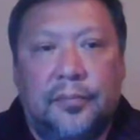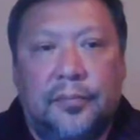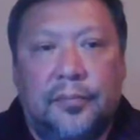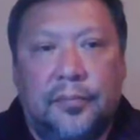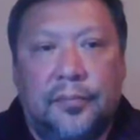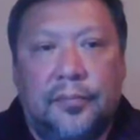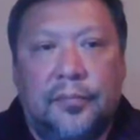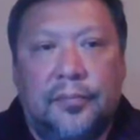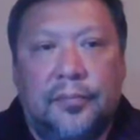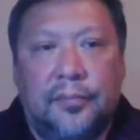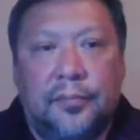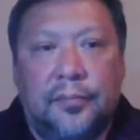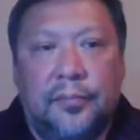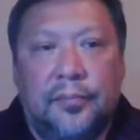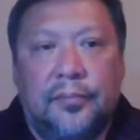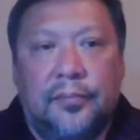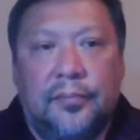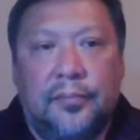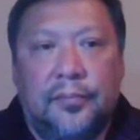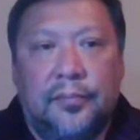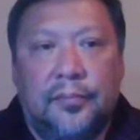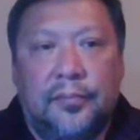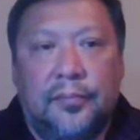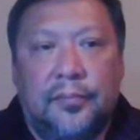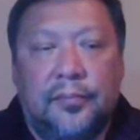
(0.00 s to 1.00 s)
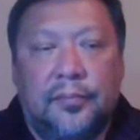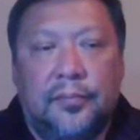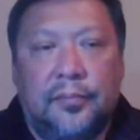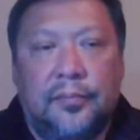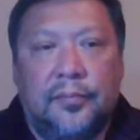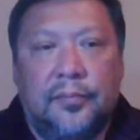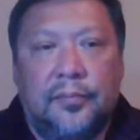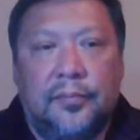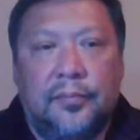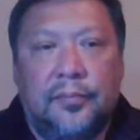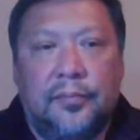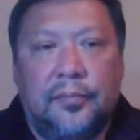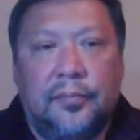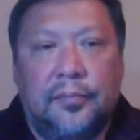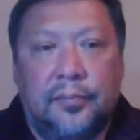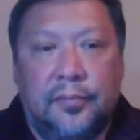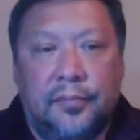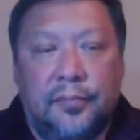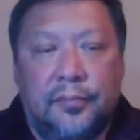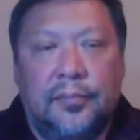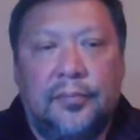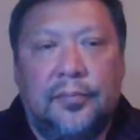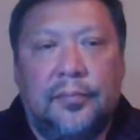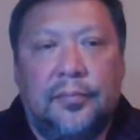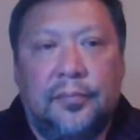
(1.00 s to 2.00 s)

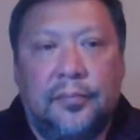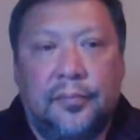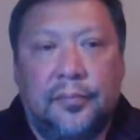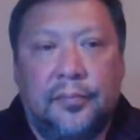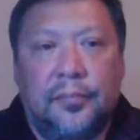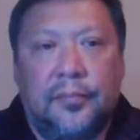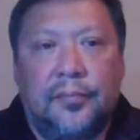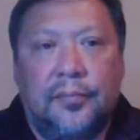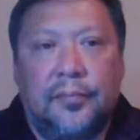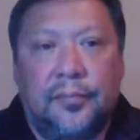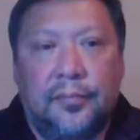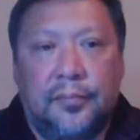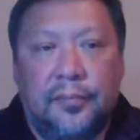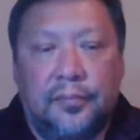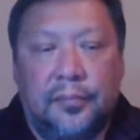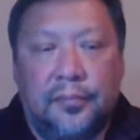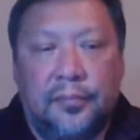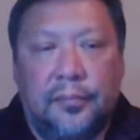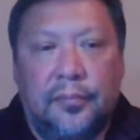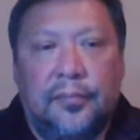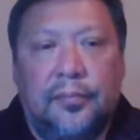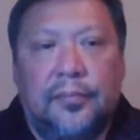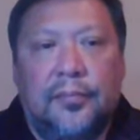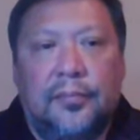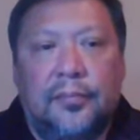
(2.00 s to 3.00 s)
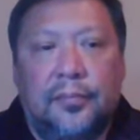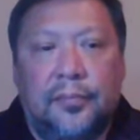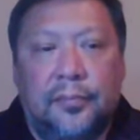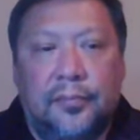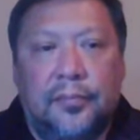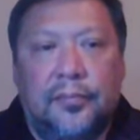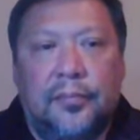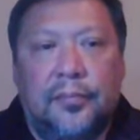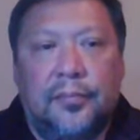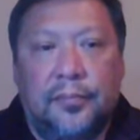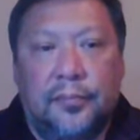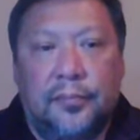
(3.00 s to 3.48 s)
(not speaking)